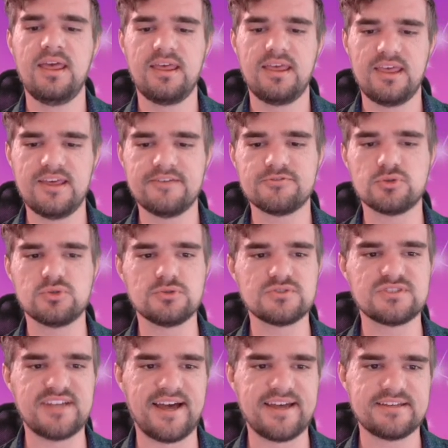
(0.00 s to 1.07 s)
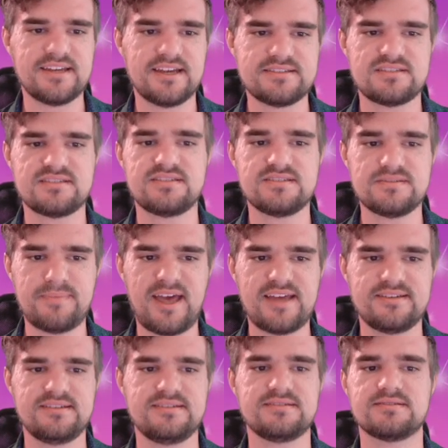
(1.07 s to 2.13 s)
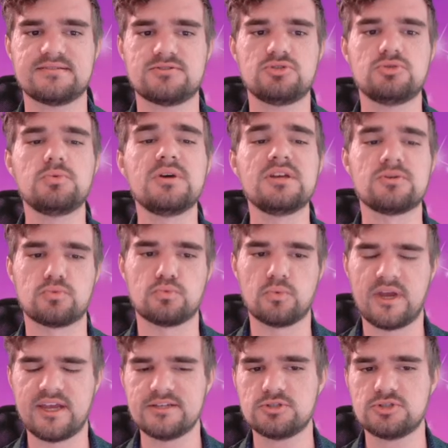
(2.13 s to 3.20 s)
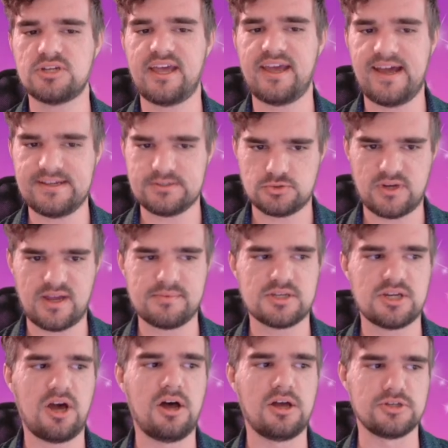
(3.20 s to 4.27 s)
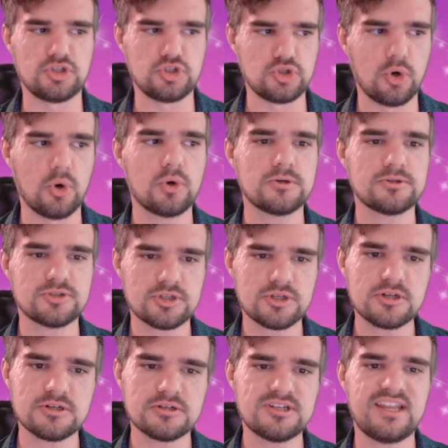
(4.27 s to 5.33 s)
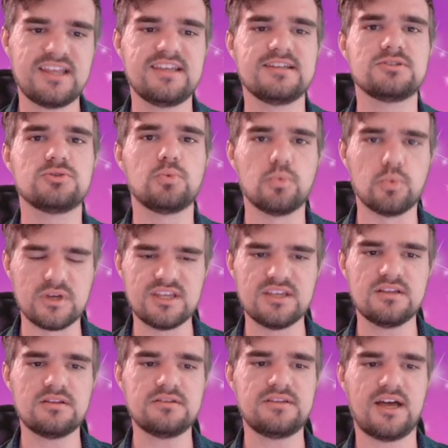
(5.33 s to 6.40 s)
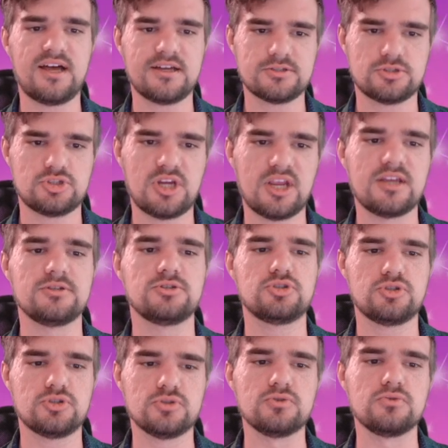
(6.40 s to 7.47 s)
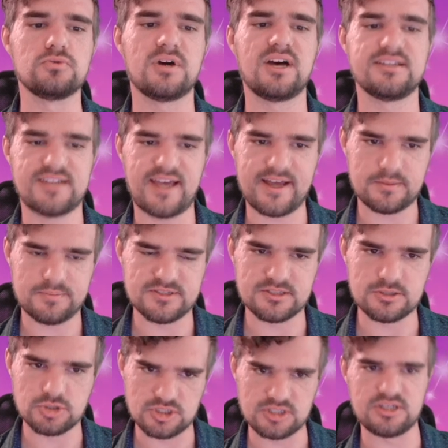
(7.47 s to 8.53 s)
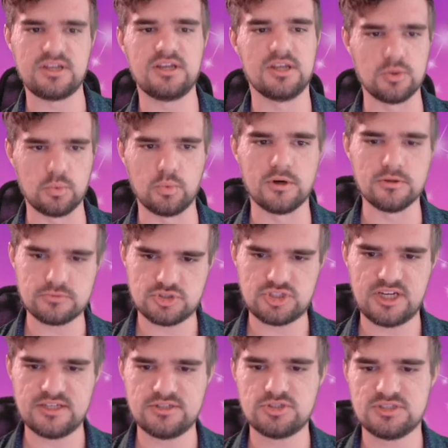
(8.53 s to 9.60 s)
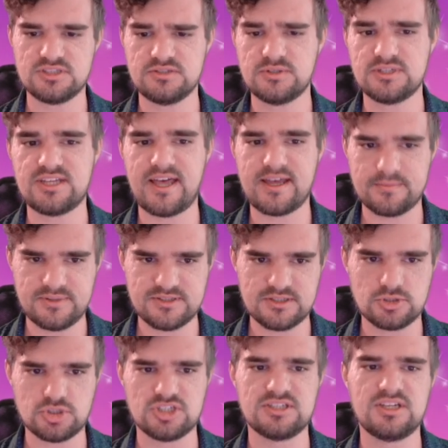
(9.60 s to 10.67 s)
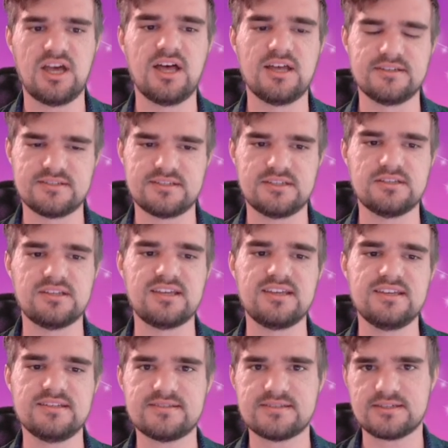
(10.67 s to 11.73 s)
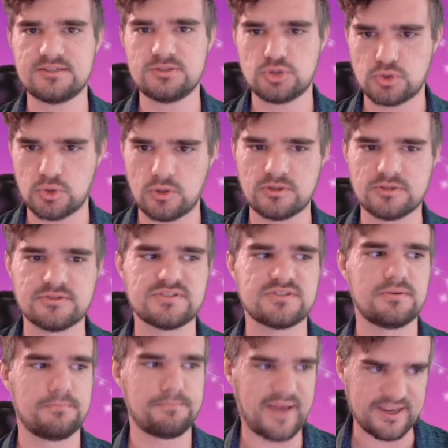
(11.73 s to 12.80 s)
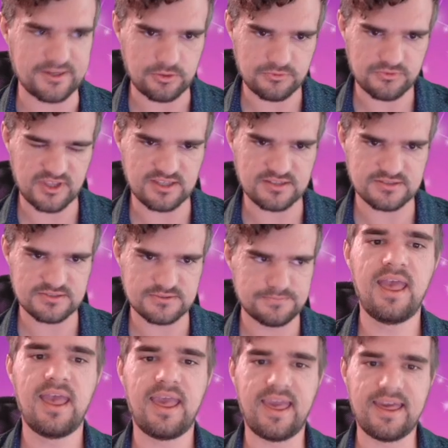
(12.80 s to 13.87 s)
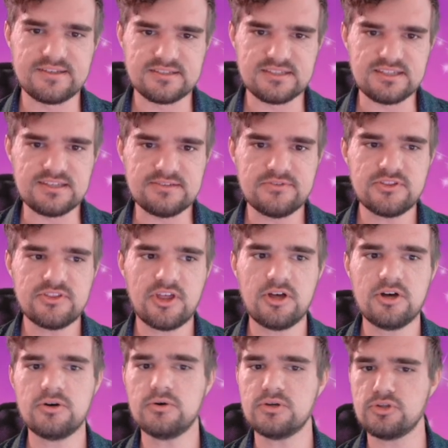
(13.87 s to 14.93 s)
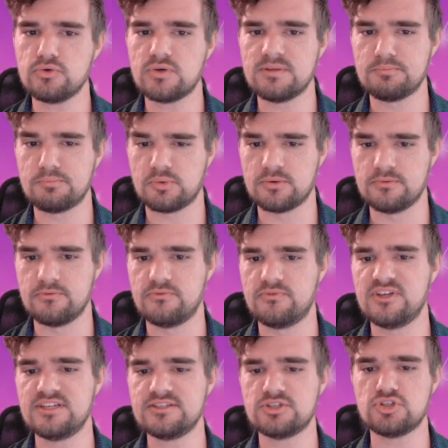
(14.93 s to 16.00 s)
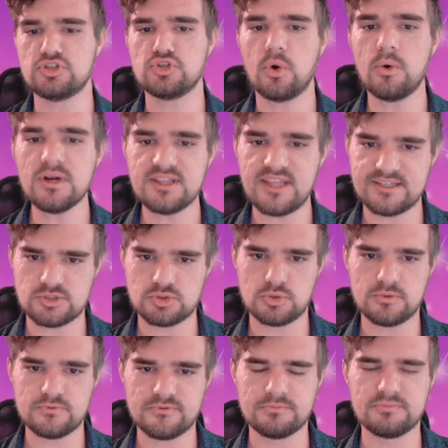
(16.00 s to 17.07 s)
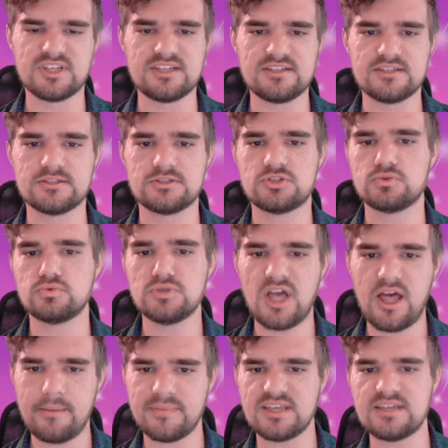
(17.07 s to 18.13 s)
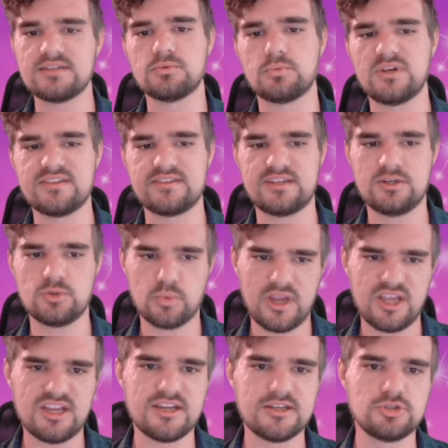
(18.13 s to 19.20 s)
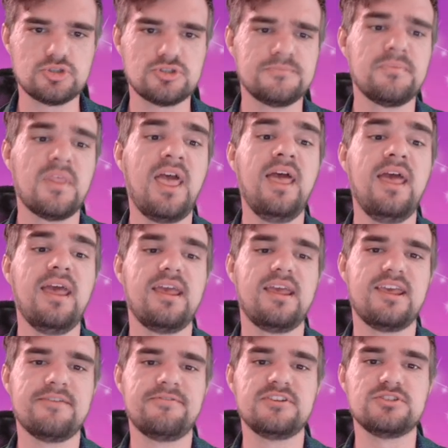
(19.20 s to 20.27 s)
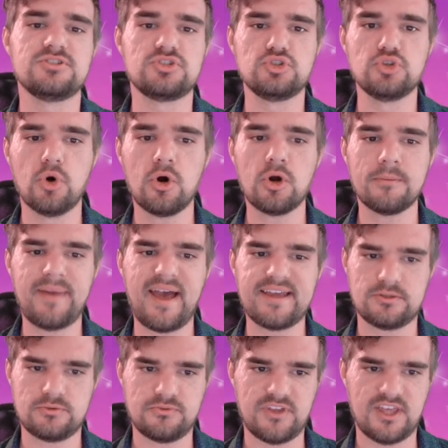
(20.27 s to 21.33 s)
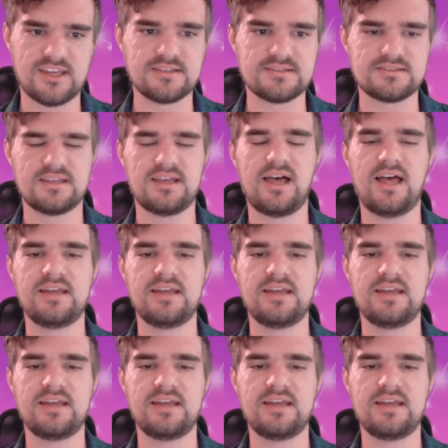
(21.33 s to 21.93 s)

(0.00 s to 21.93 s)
If you use Dionysus's Madness to enrage an Ass Rabbit on your turn, it will not change to attack position. It won't change to attack position until its controller's battle phase. And even though you can prevent your Elestral from getting tsunami'd with enraged, if it is your battle phase, an